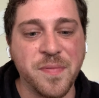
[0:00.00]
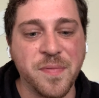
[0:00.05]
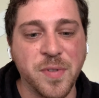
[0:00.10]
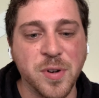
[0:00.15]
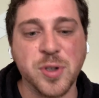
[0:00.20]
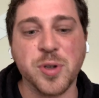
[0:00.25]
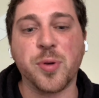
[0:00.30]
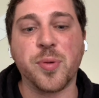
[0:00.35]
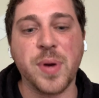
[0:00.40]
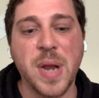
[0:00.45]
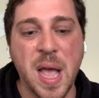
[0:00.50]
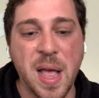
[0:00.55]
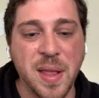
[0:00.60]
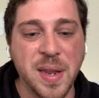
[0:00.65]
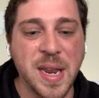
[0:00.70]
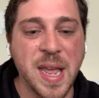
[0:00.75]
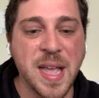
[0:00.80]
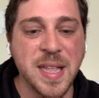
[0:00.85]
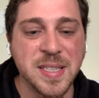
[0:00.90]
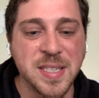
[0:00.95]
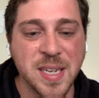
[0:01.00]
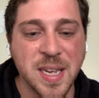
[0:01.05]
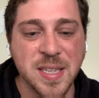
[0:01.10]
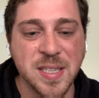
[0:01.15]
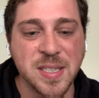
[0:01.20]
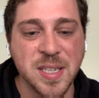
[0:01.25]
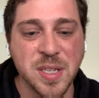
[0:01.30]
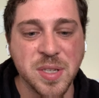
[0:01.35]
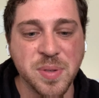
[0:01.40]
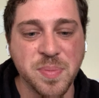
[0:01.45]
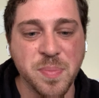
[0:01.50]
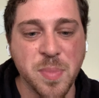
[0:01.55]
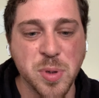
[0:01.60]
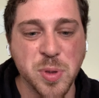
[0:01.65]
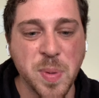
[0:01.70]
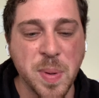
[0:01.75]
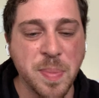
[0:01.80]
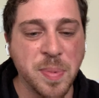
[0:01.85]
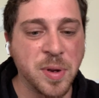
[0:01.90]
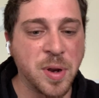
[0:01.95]
virtual reality headsets, as
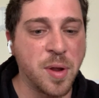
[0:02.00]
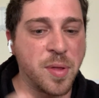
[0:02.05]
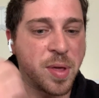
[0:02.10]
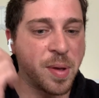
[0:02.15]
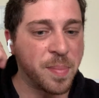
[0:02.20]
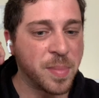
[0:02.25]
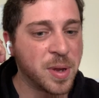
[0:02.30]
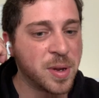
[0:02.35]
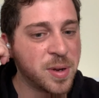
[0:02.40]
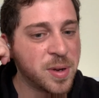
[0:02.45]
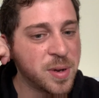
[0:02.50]
most people know them.